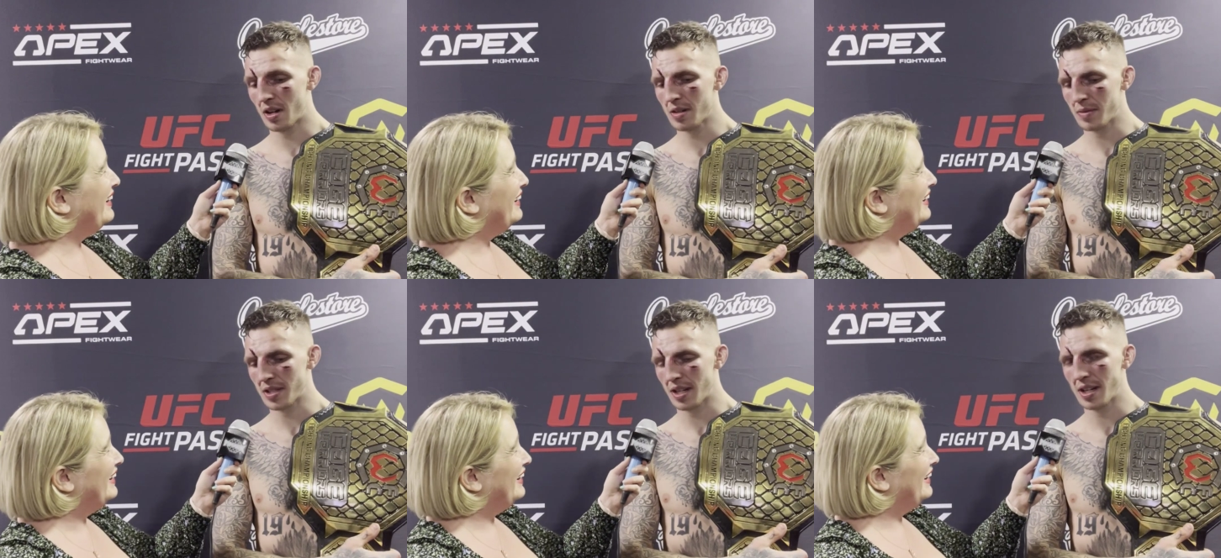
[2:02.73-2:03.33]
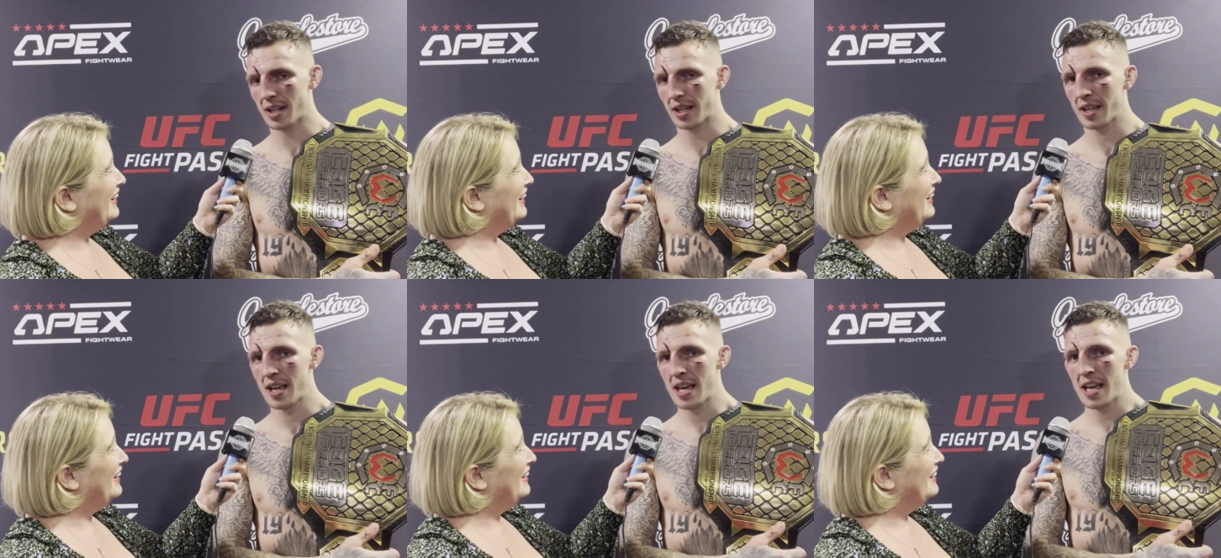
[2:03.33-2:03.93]
Speaker 1: 100%. And like,
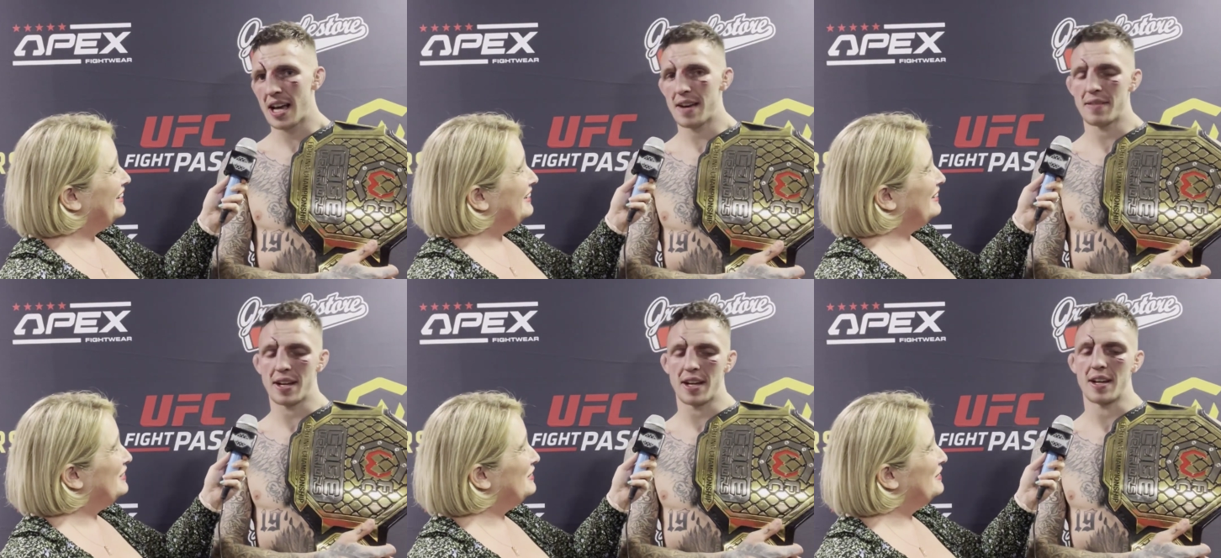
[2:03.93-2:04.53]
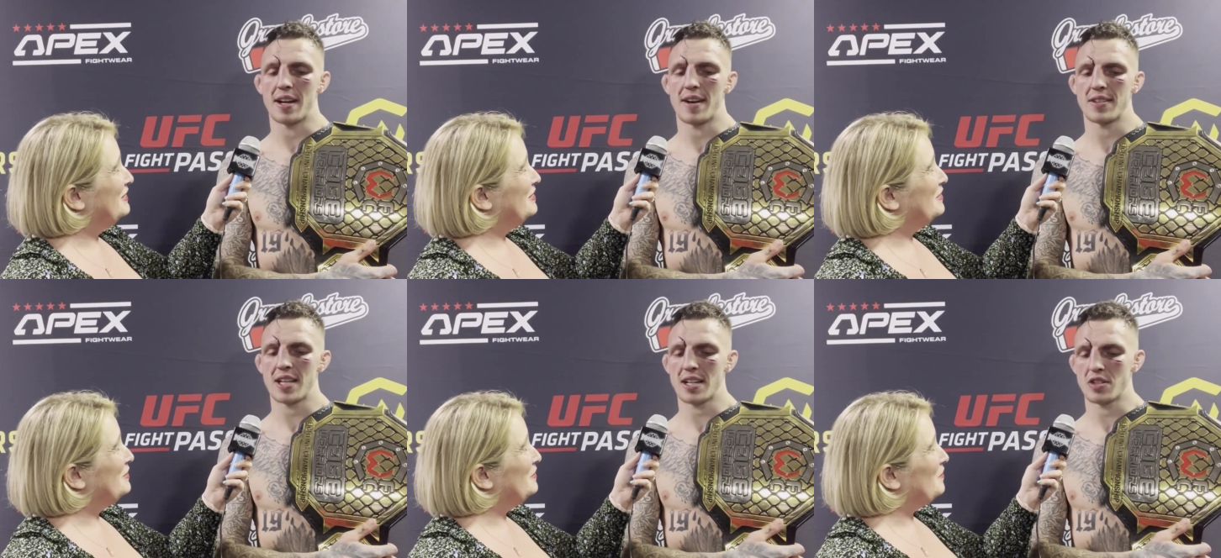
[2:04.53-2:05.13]
I have a I have a
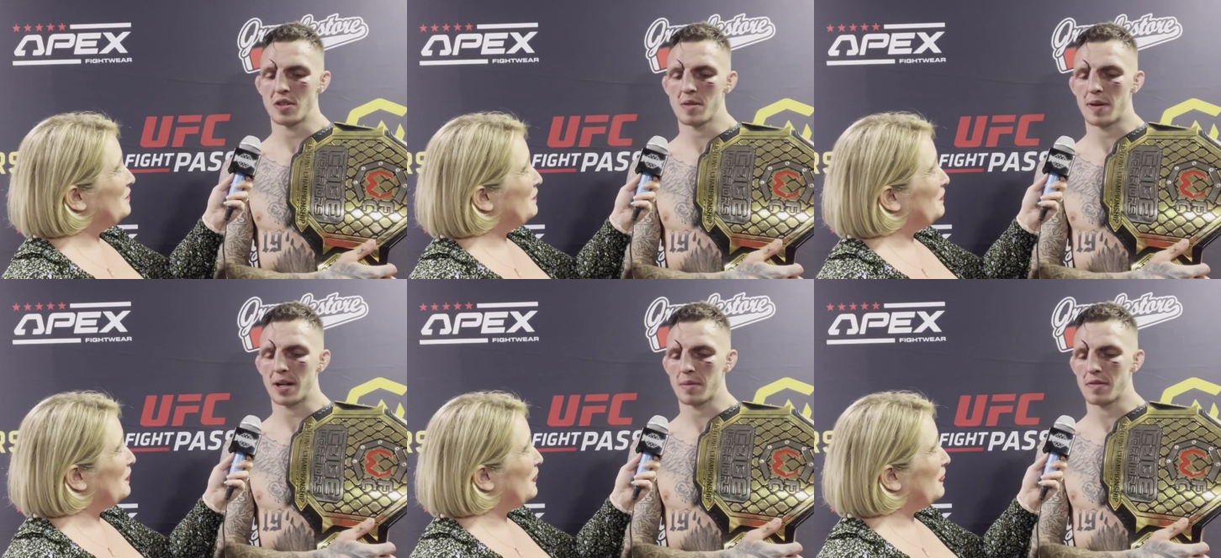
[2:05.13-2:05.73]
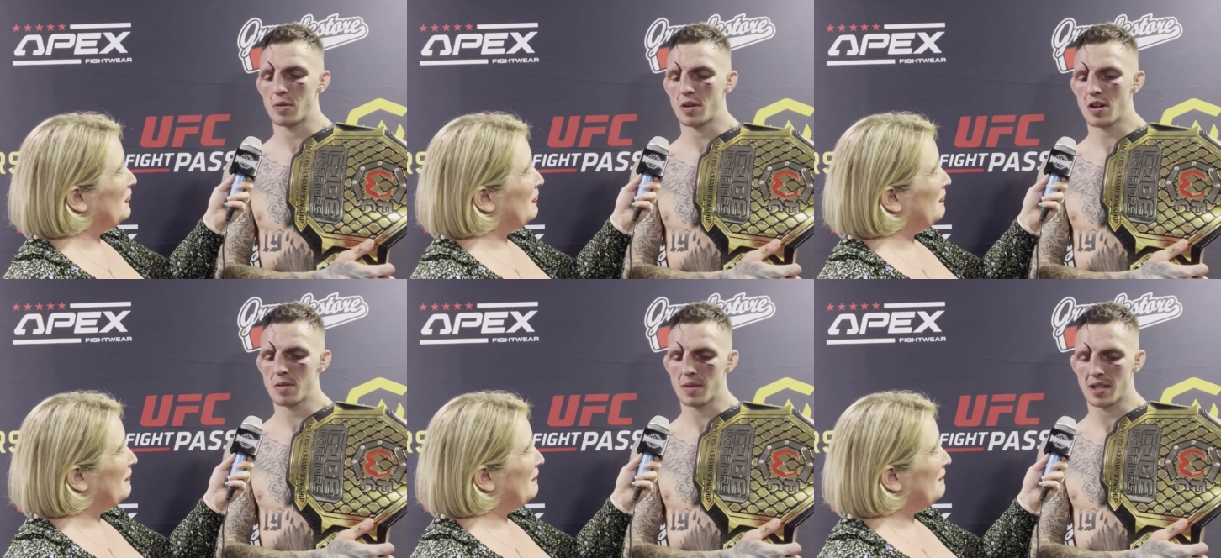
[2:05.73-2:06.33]
tattoo in the back of my
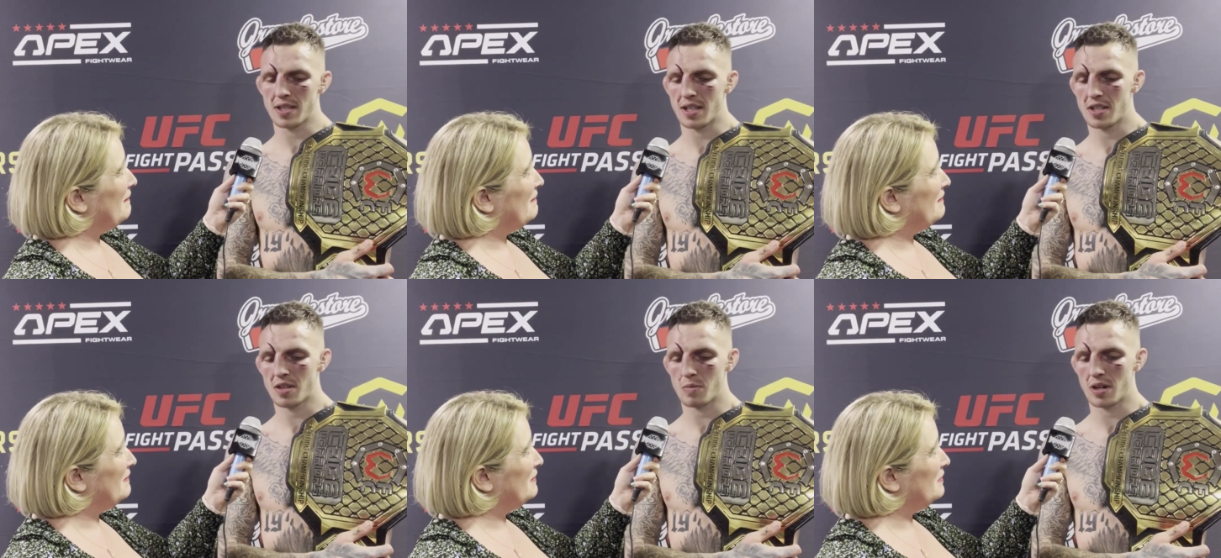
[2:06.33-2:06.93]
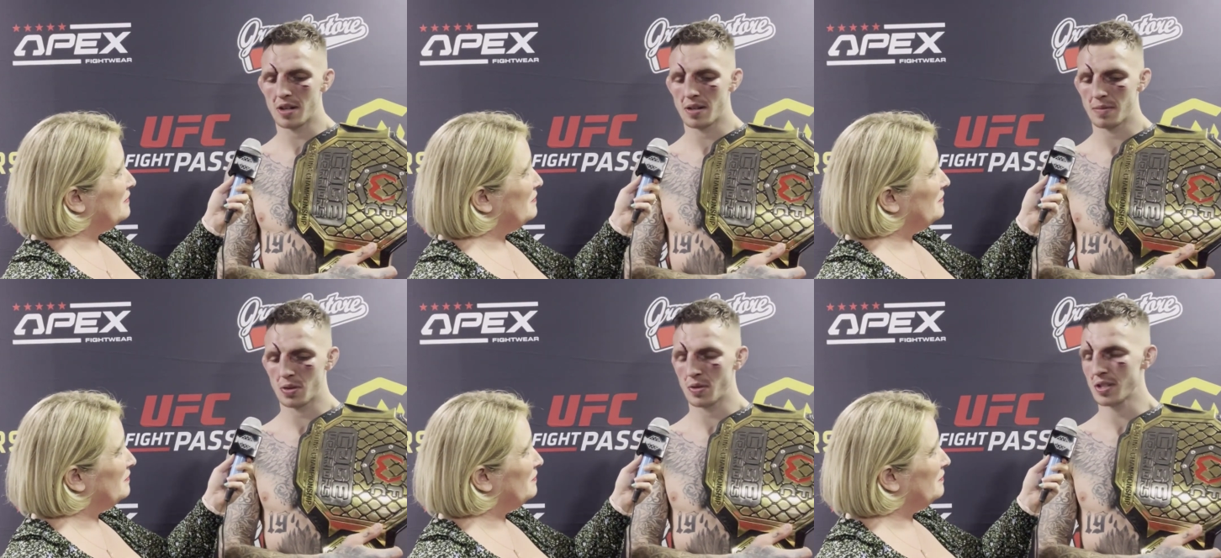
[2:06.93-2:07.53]
forearm, and it says somewhere
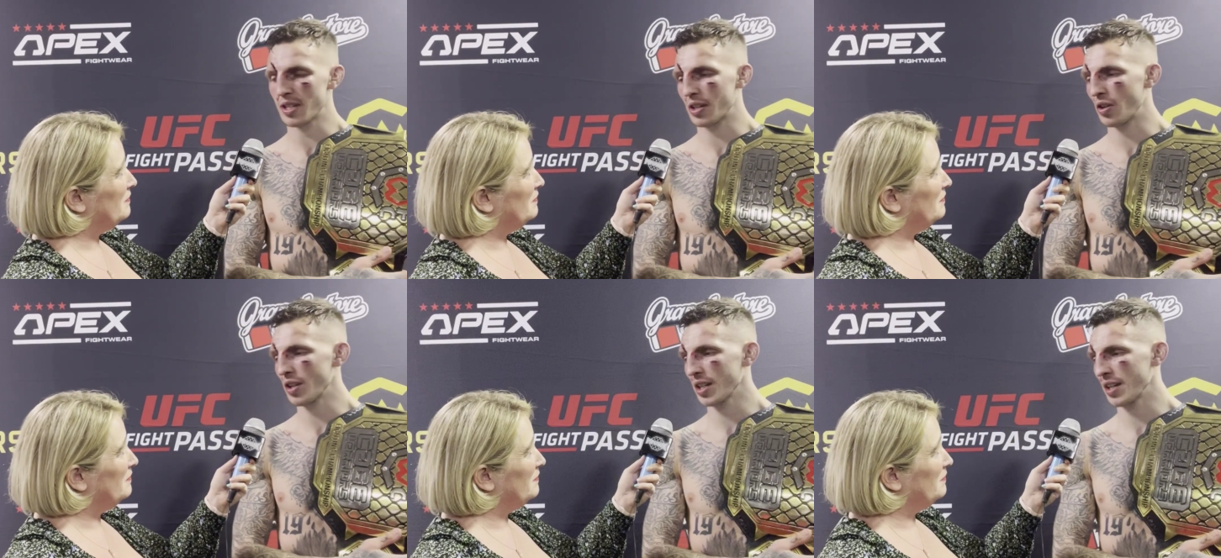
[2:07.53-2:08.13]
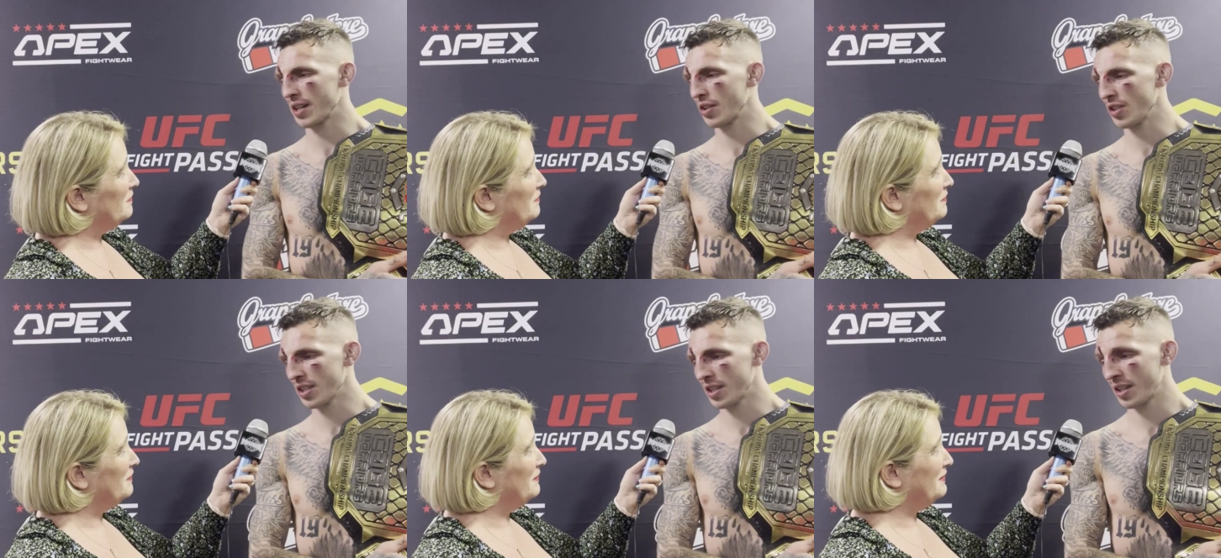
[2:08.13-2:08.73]
between psychotic and
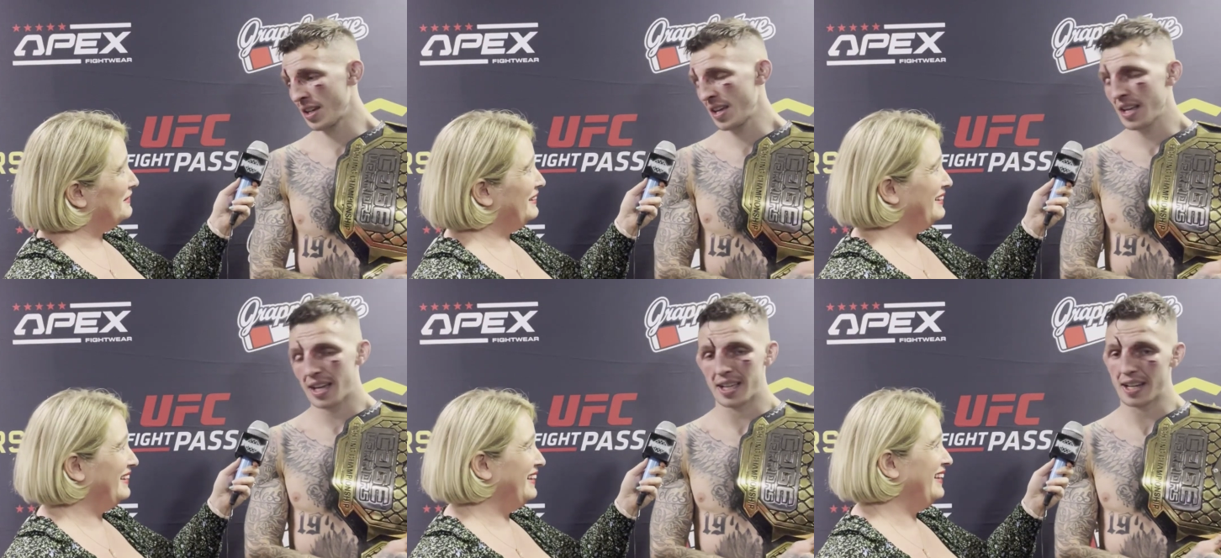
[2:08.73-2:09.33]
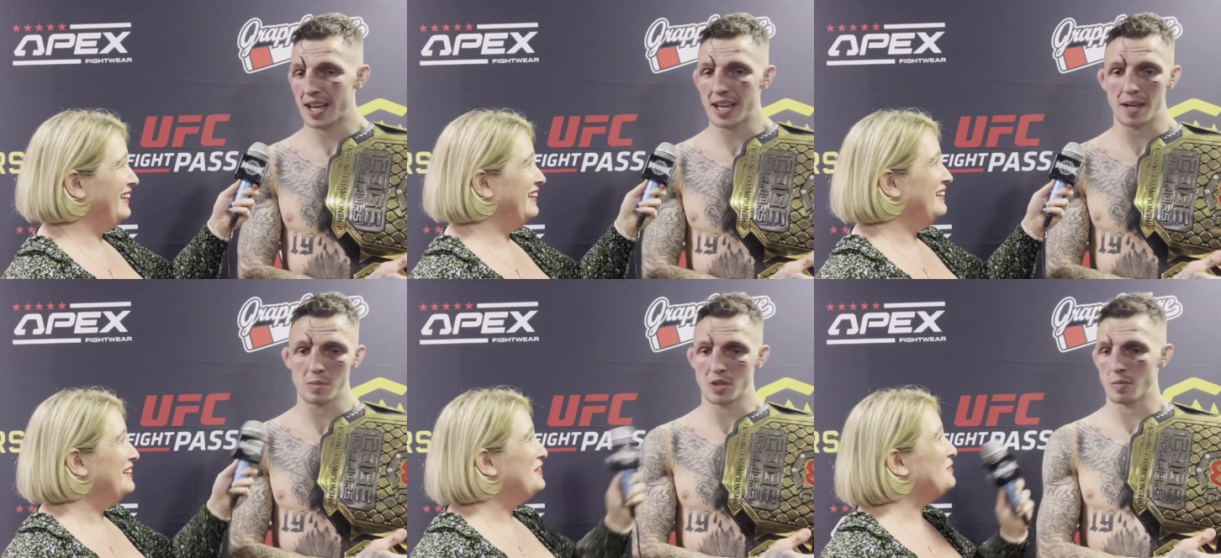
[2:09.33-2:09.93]
iconic and I
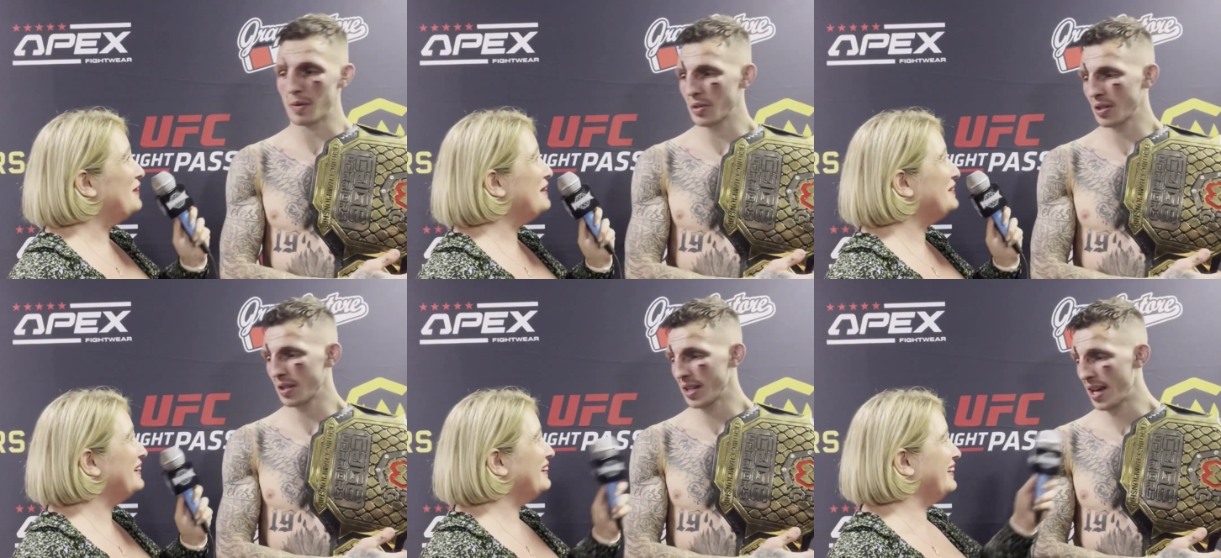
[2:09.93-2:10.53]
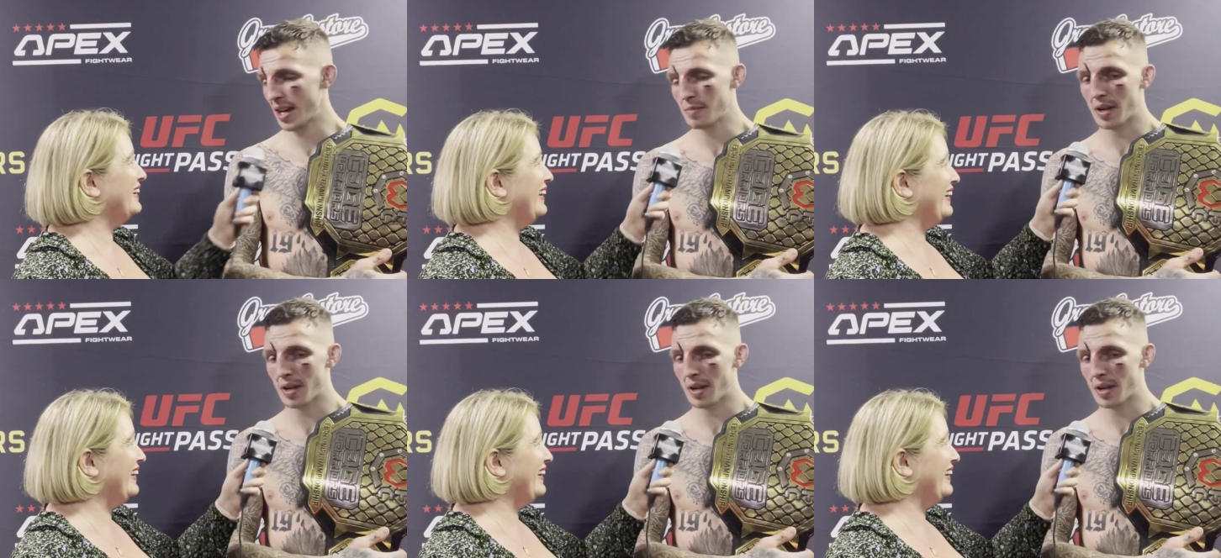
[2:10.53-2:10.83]
am. you found it. yeah, I'm,